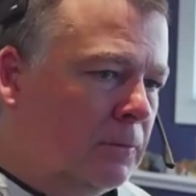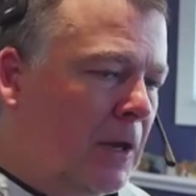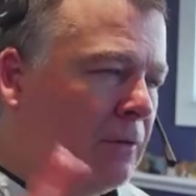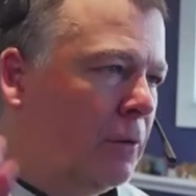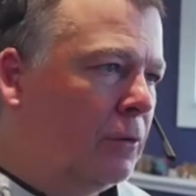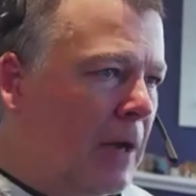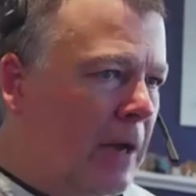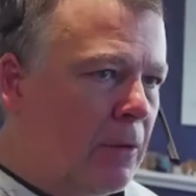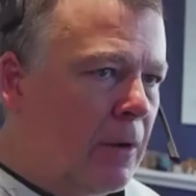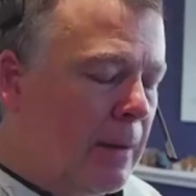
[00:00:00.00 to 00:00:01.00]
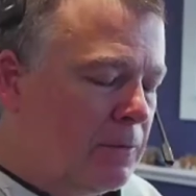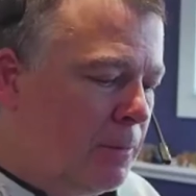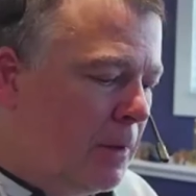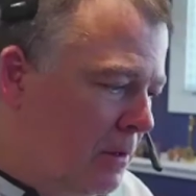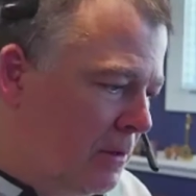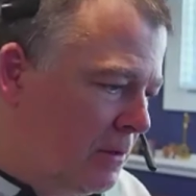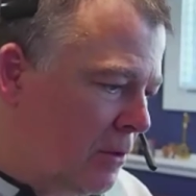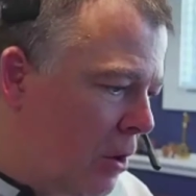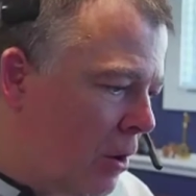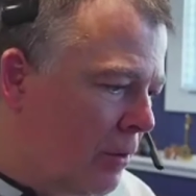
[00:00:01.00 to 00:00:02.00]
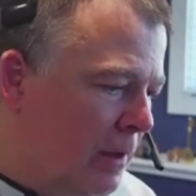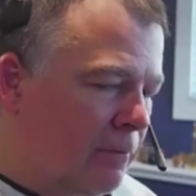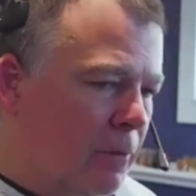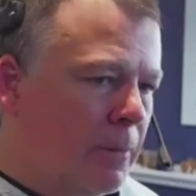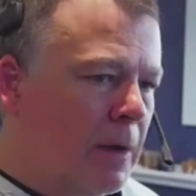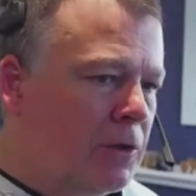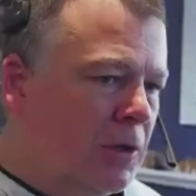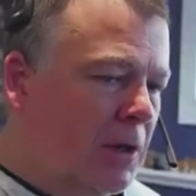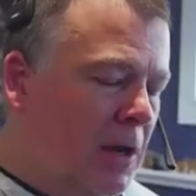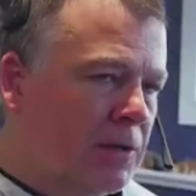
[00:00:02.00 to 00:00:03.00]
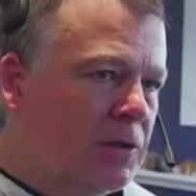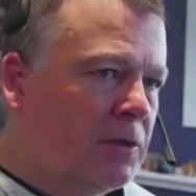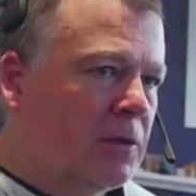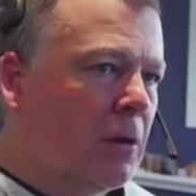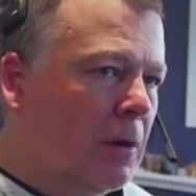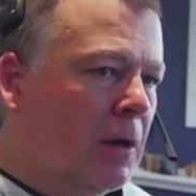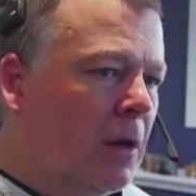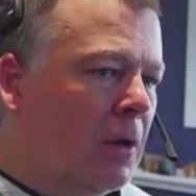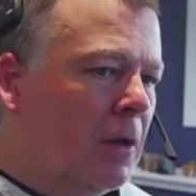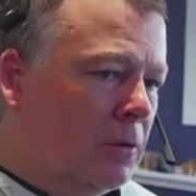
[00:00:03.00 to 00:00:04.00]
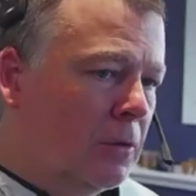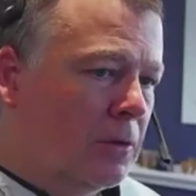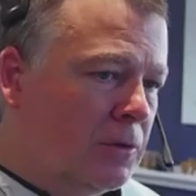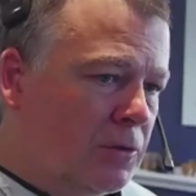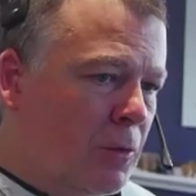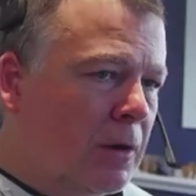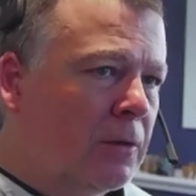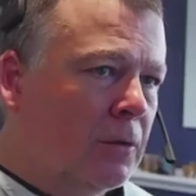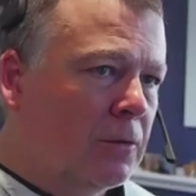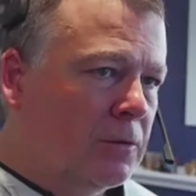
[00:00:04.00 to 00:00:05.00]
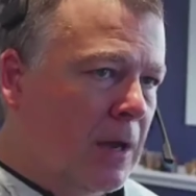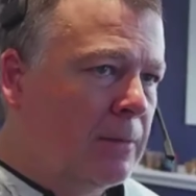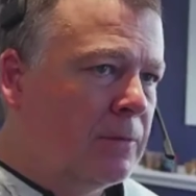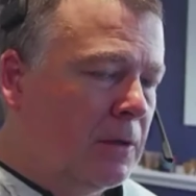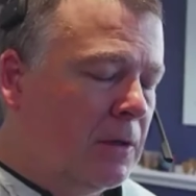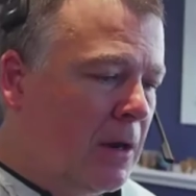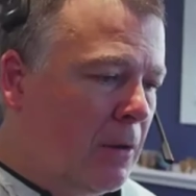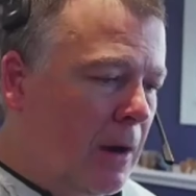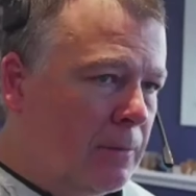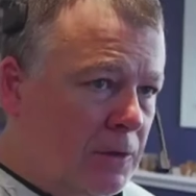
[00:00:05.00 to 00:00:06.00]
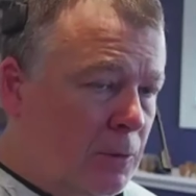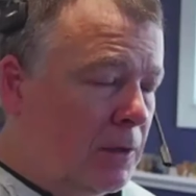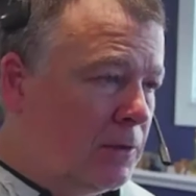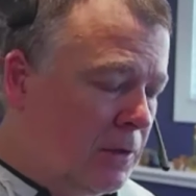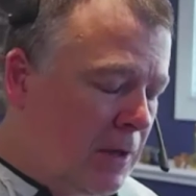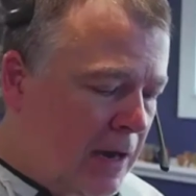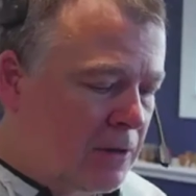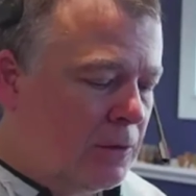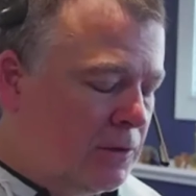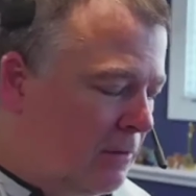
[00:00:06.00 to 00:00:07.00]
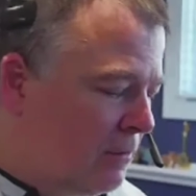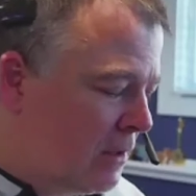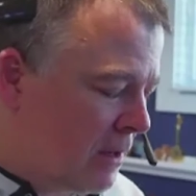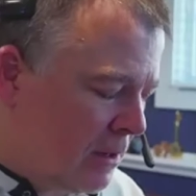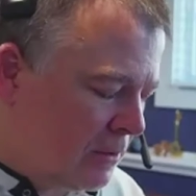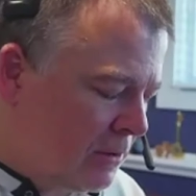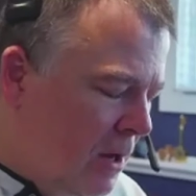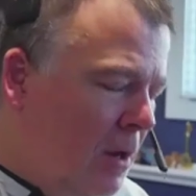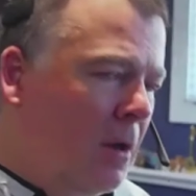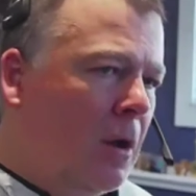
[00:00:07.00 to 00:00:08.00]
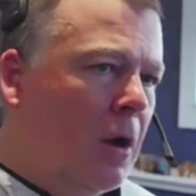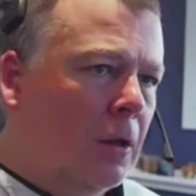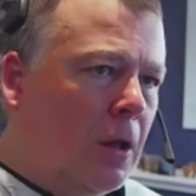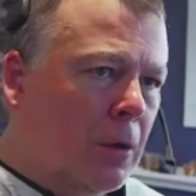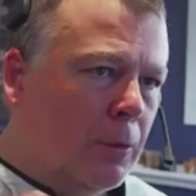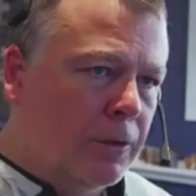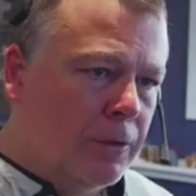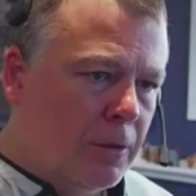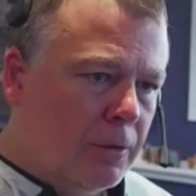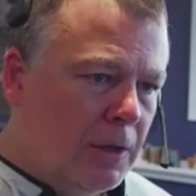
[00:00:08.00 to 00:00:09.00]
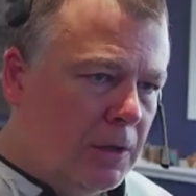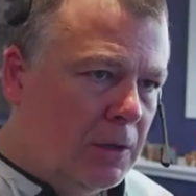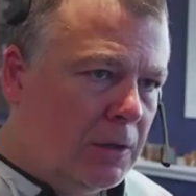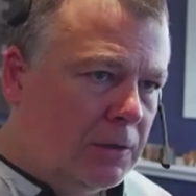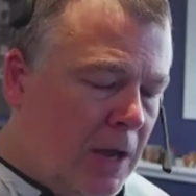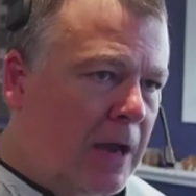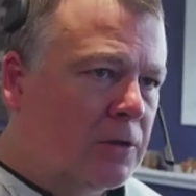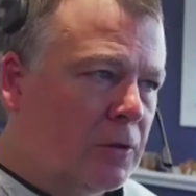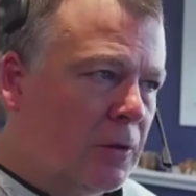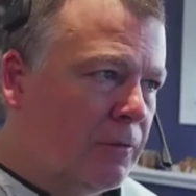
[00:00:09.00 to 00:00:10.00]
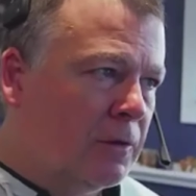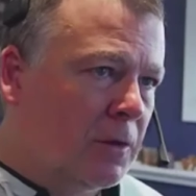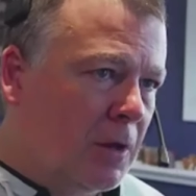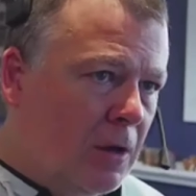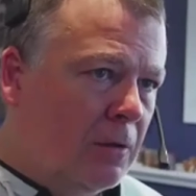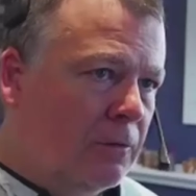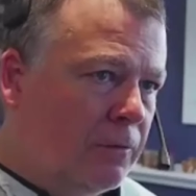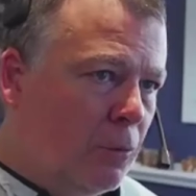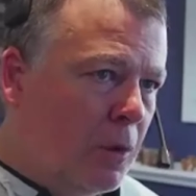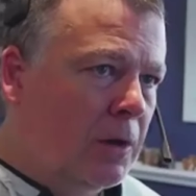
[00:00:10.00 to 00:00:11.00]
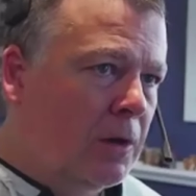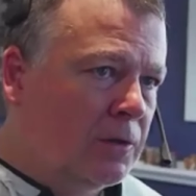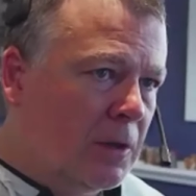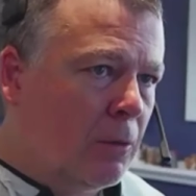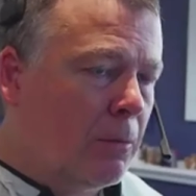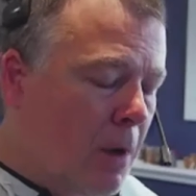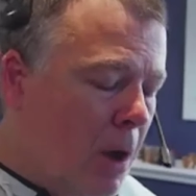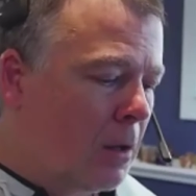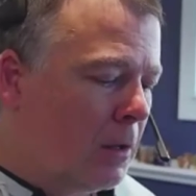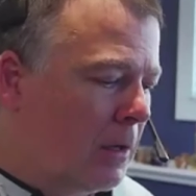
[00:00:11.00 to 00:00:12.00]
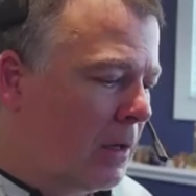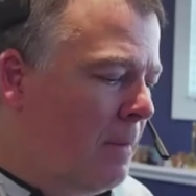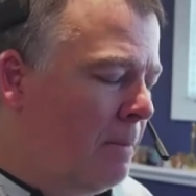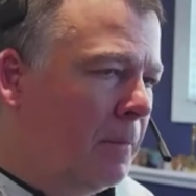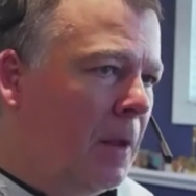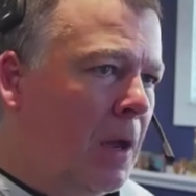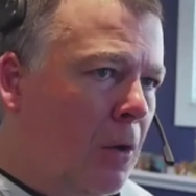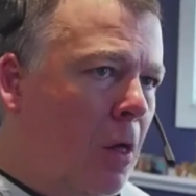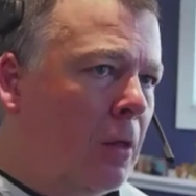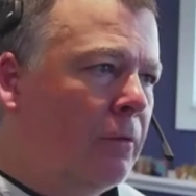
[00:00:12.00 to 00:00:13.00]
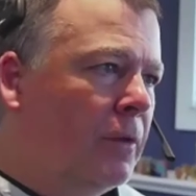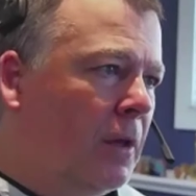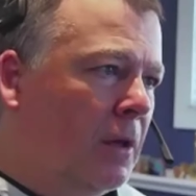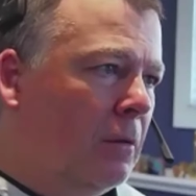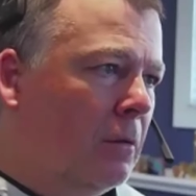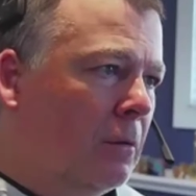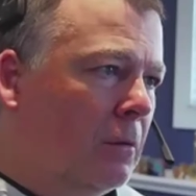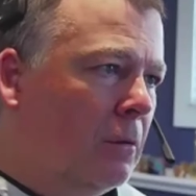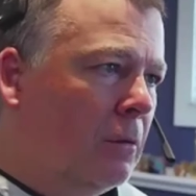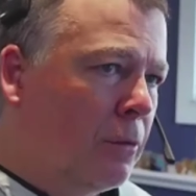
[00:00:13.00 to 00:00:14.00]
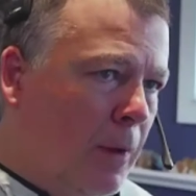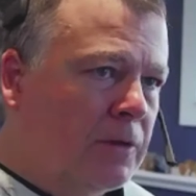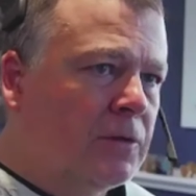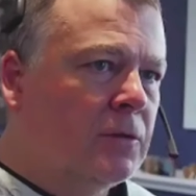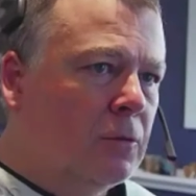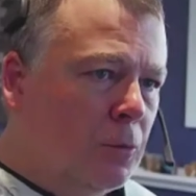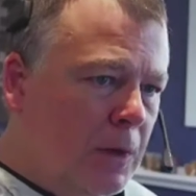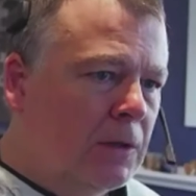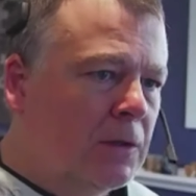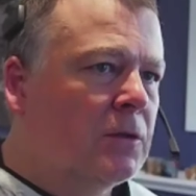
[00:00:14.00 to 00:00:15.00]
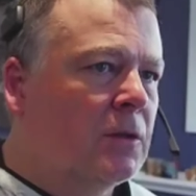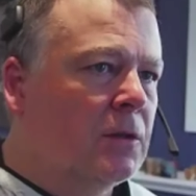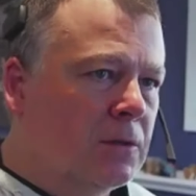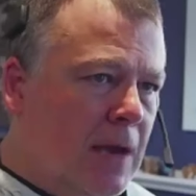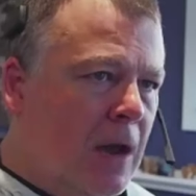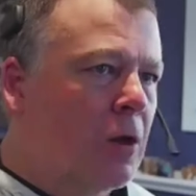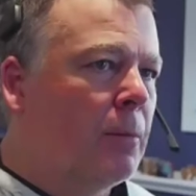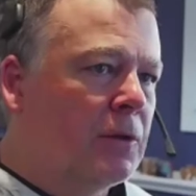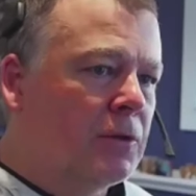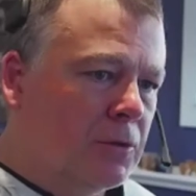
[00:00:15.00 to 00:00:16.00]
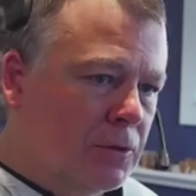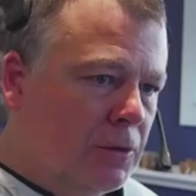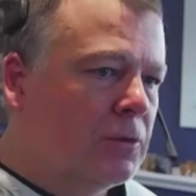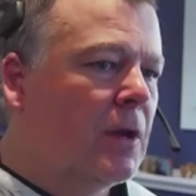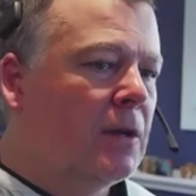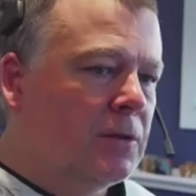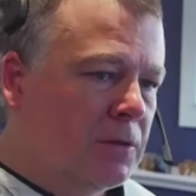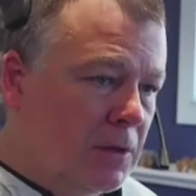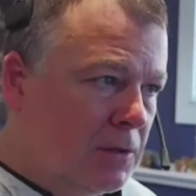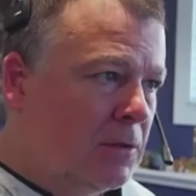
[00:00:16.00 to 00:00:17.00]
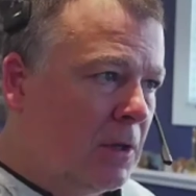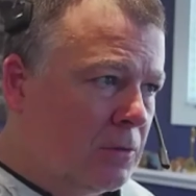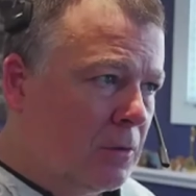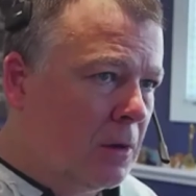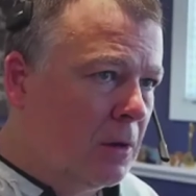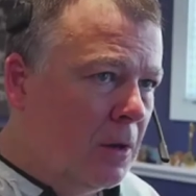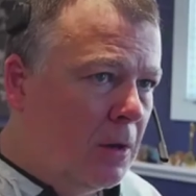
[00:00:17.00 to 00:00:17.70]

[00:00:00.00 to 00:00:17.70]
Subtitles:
data flow diagrams, but this is all the information necessary to construct those types of diagrams, as well as attack trees and everything else, along with the attack surface of what it is that we're modeling and all of the threats, weaknesses, countermeasures, use cases, etc.